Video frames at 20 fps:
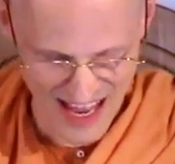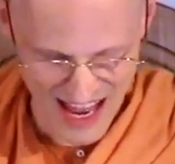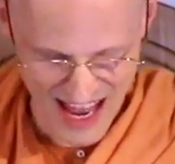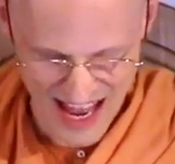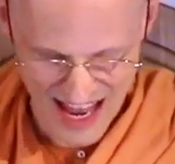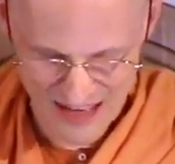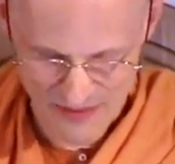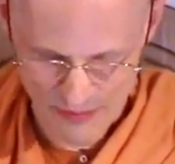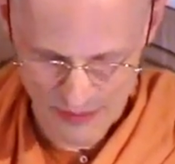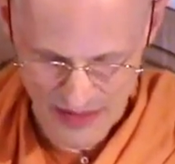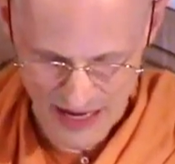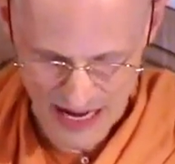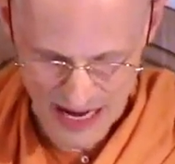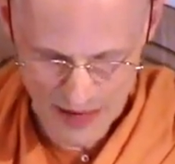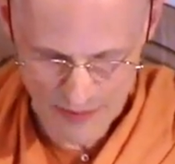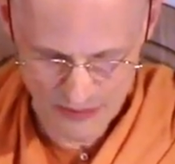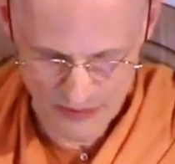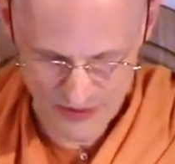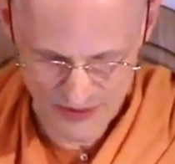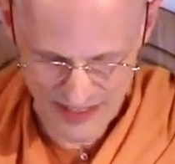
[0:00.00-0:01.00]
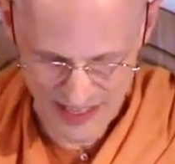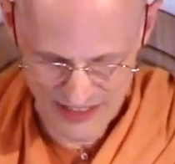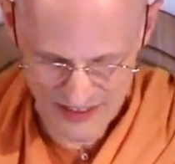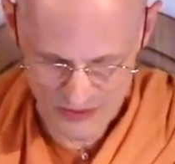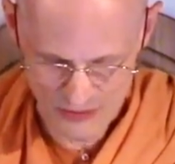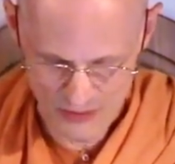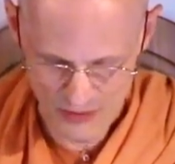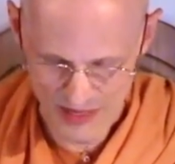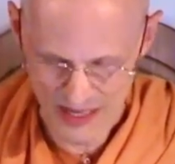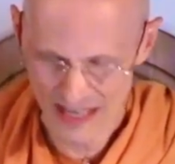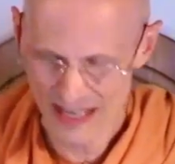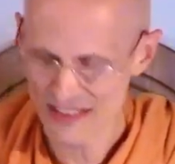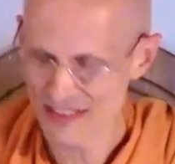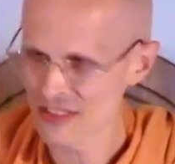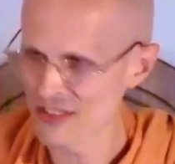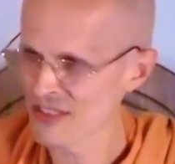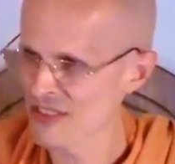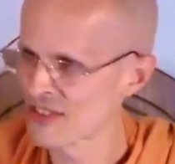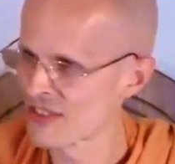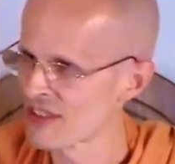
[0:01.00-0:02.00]
And perhaps that's why
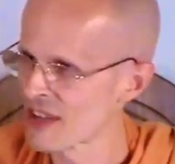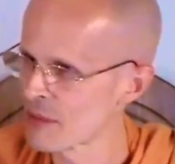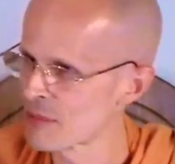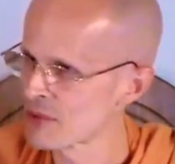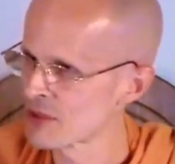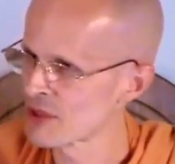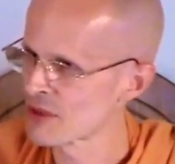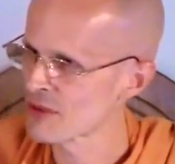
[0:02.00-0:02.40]
this conception